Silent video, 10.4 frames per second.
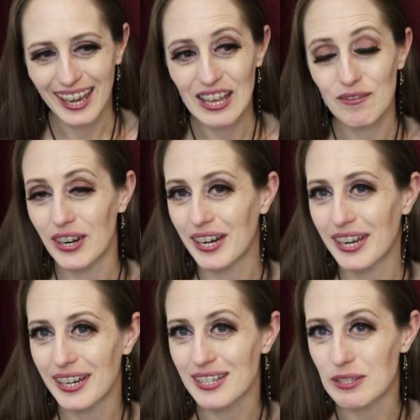and
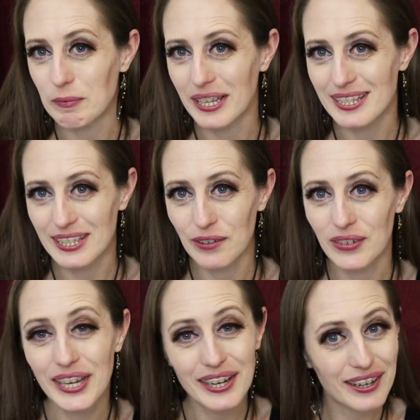very
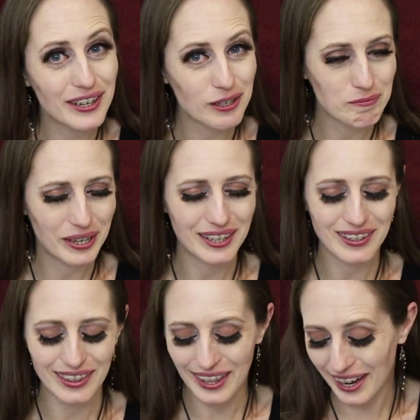expensive here
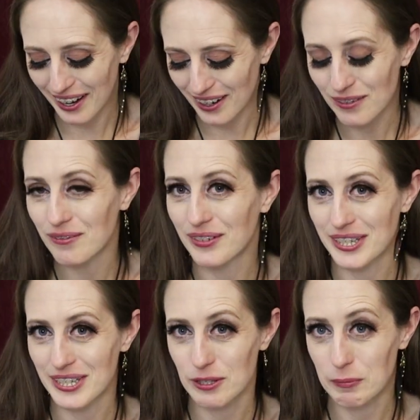compared to there,
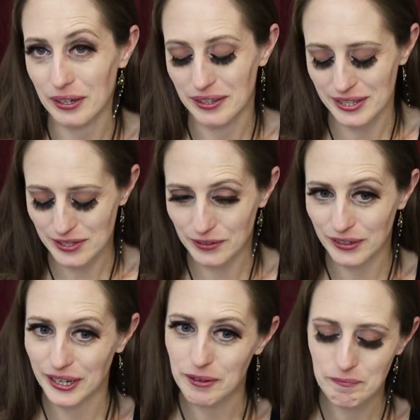which is part of the
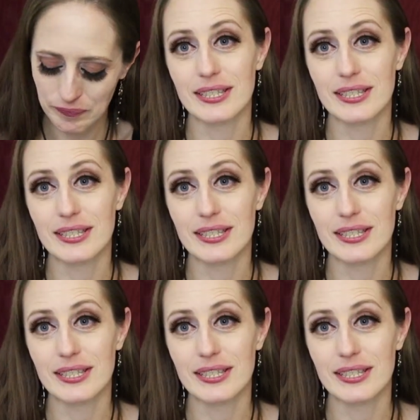story.